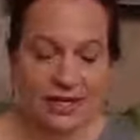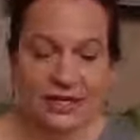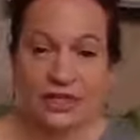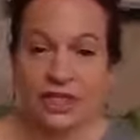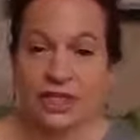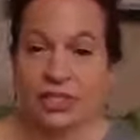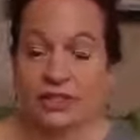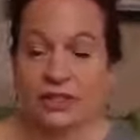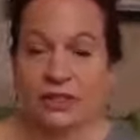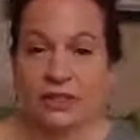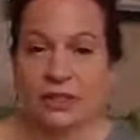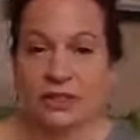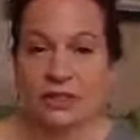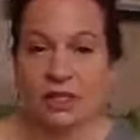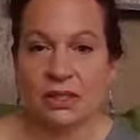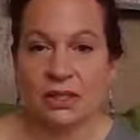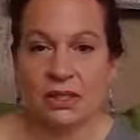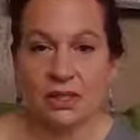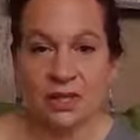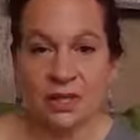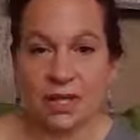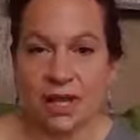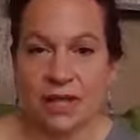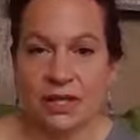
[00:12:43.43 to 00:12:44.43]
Jesus
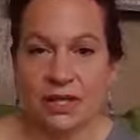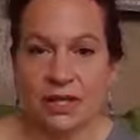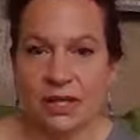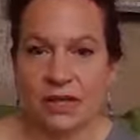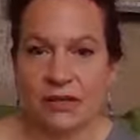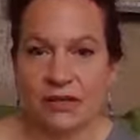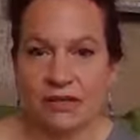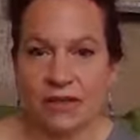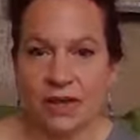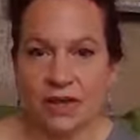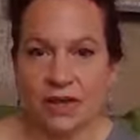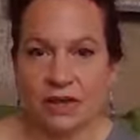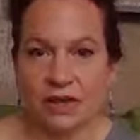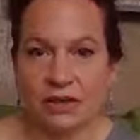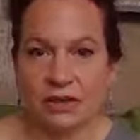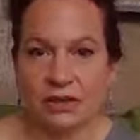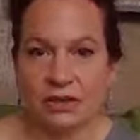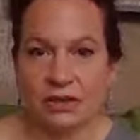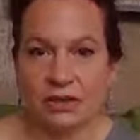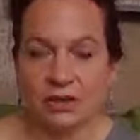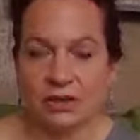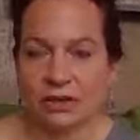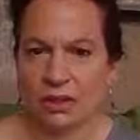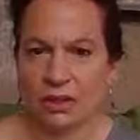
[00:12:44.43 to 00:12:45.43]
doesn't like
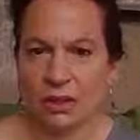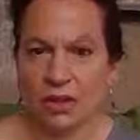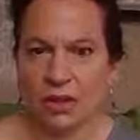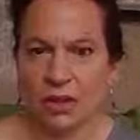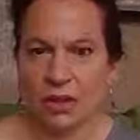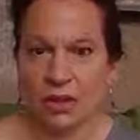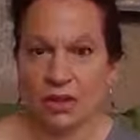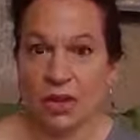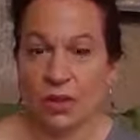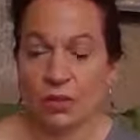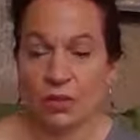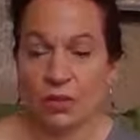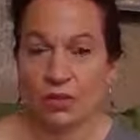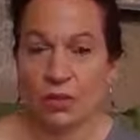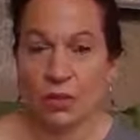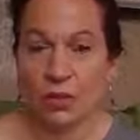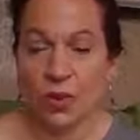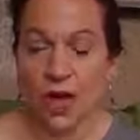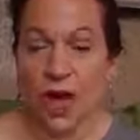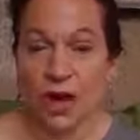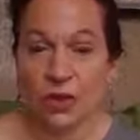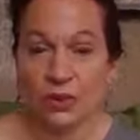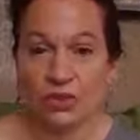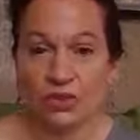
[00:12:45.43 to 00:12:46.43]
affairs. Oh,
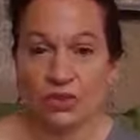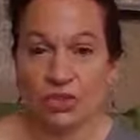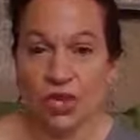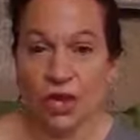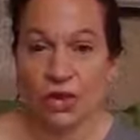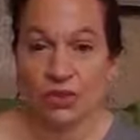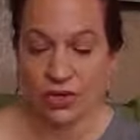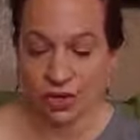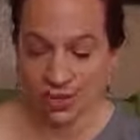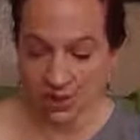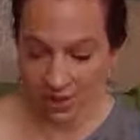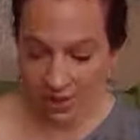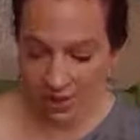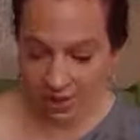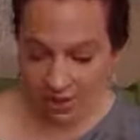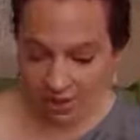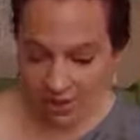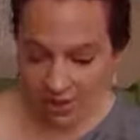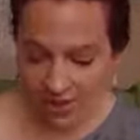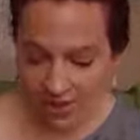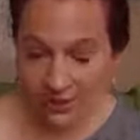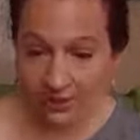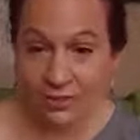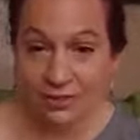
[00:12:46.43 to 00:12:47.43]
wow, it's shocking.
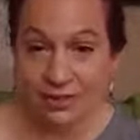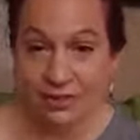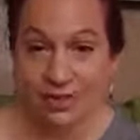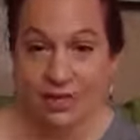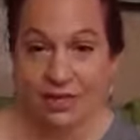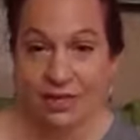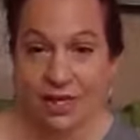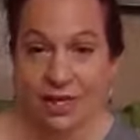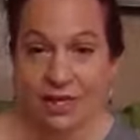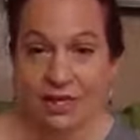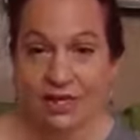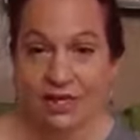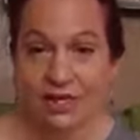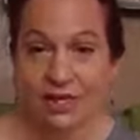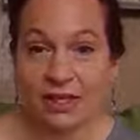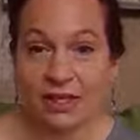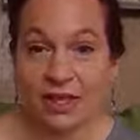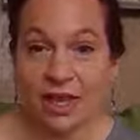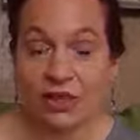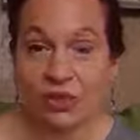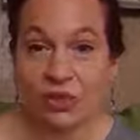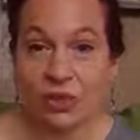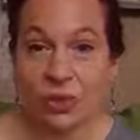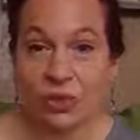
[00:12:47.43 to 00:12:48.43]
He doesn't like
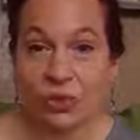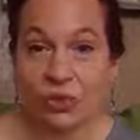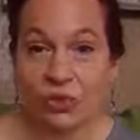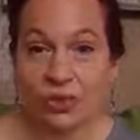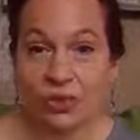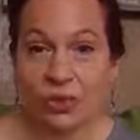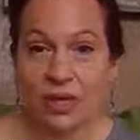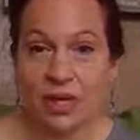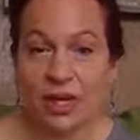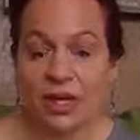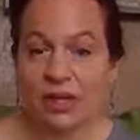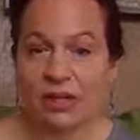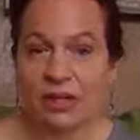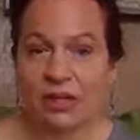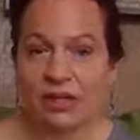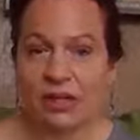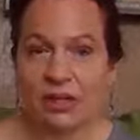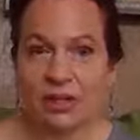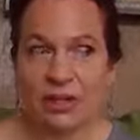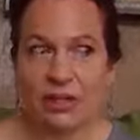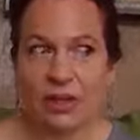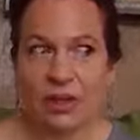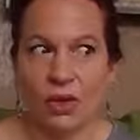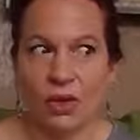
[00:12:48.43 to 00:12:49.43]
adultery
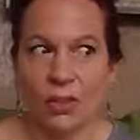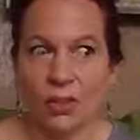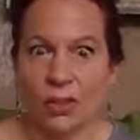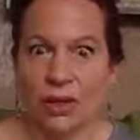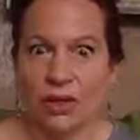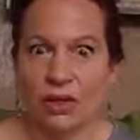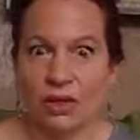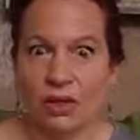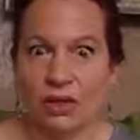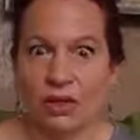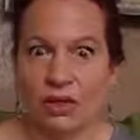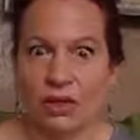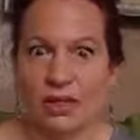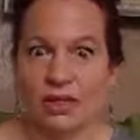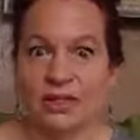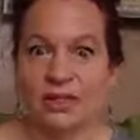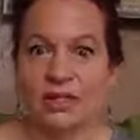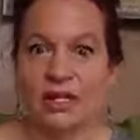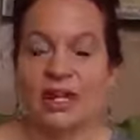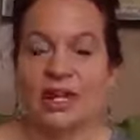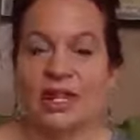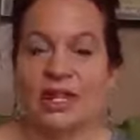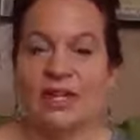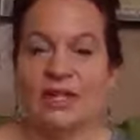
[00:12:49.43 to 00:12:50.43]
oh my goodness,
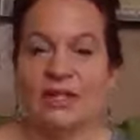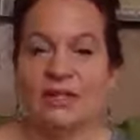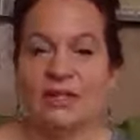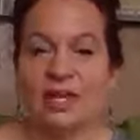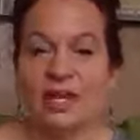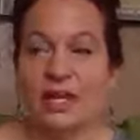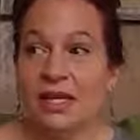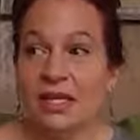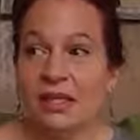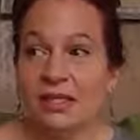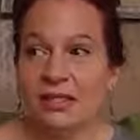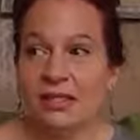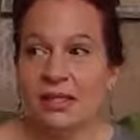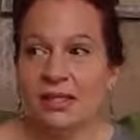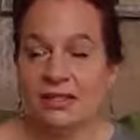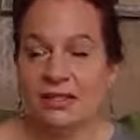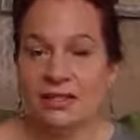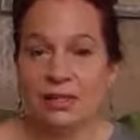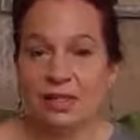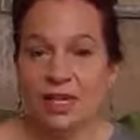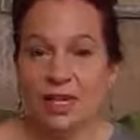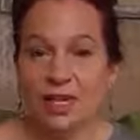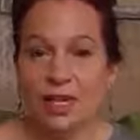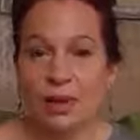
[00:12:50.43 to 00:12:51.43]
he he
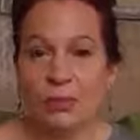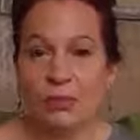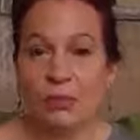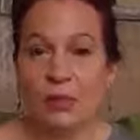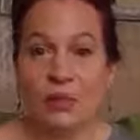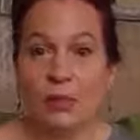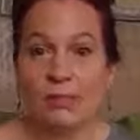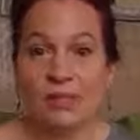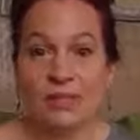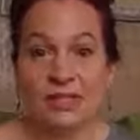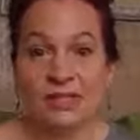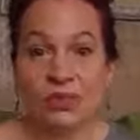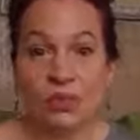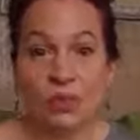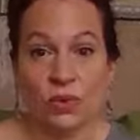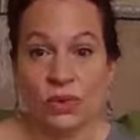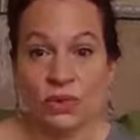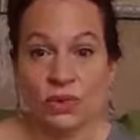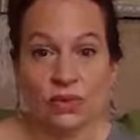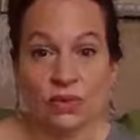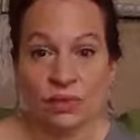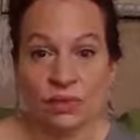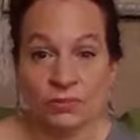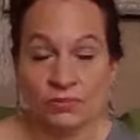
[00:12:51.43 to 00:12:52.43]
doesn't like a
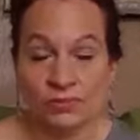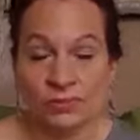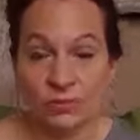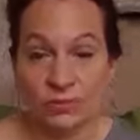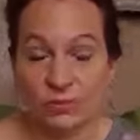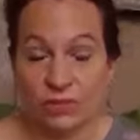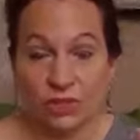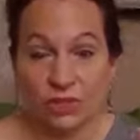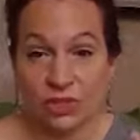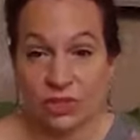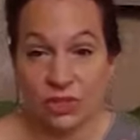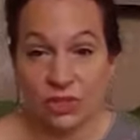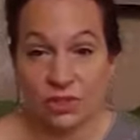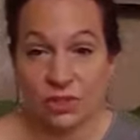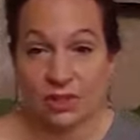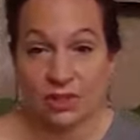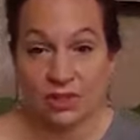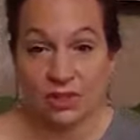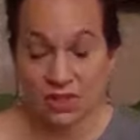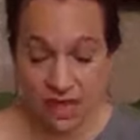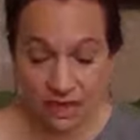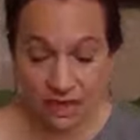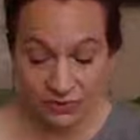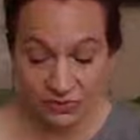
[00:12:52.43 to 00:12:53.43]
promiscuous promiscuous
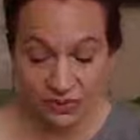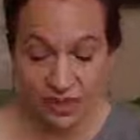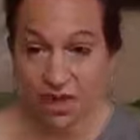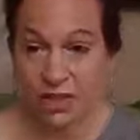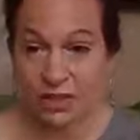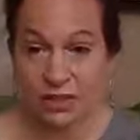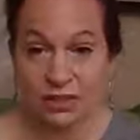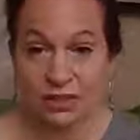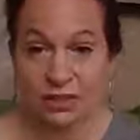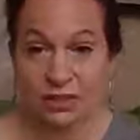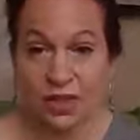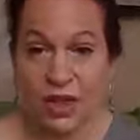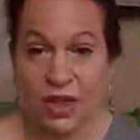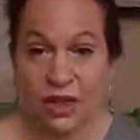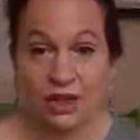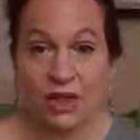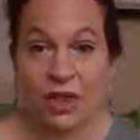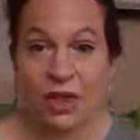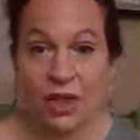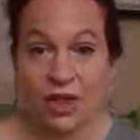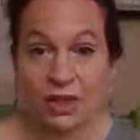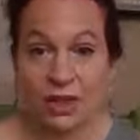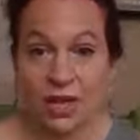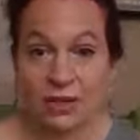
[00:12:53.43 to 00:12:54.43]
lifestyle. He doesn't like
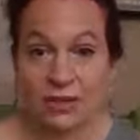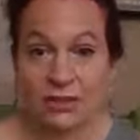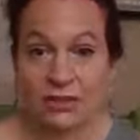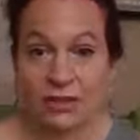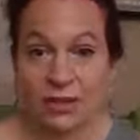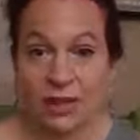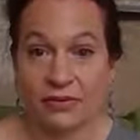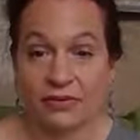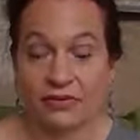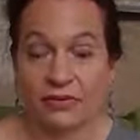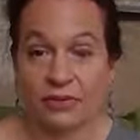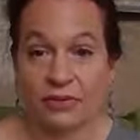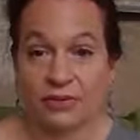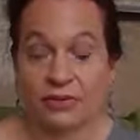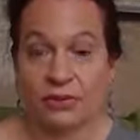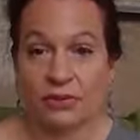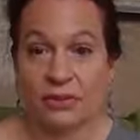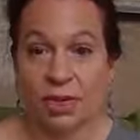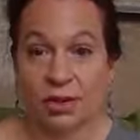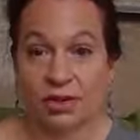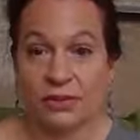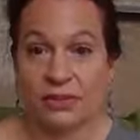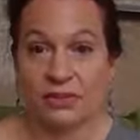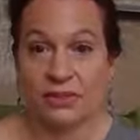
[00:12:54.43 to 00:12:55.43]
all that stuff. It's
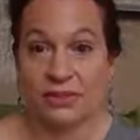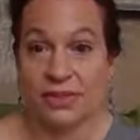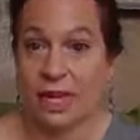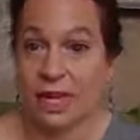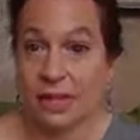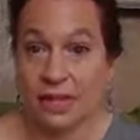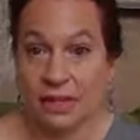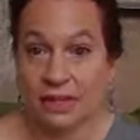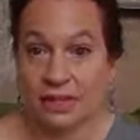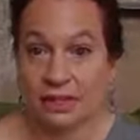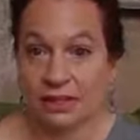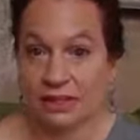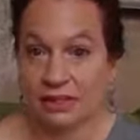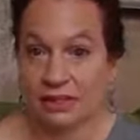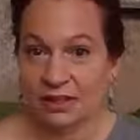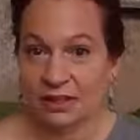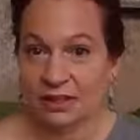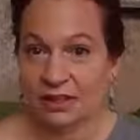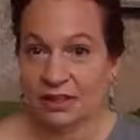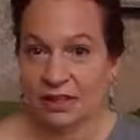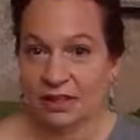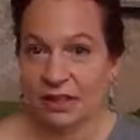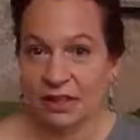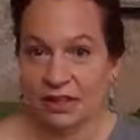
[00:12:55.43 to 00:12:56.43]
called sin,
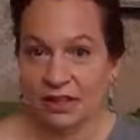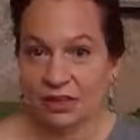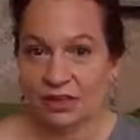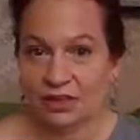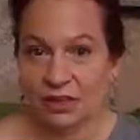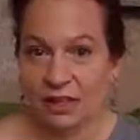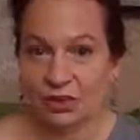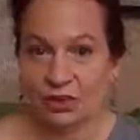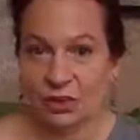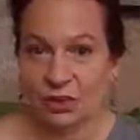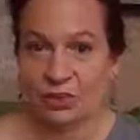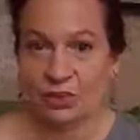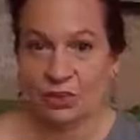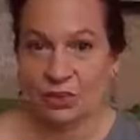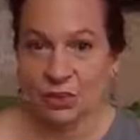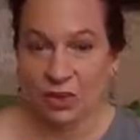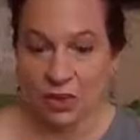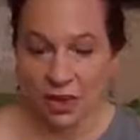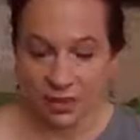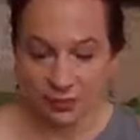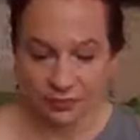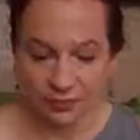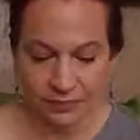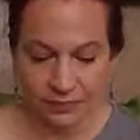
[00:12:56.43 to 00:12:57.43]
and he said don't do
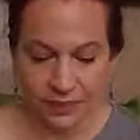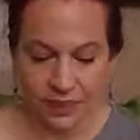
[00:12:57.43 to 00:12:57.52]
it.